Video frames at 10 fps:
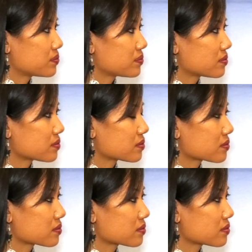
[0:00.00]

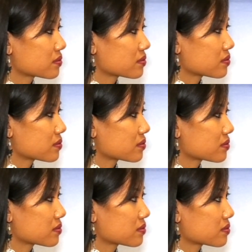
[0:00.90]

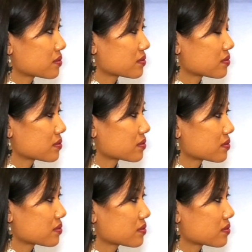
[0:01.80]

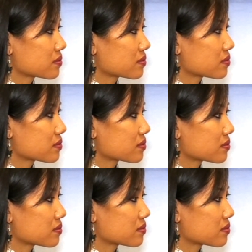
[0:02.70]
(not speaking)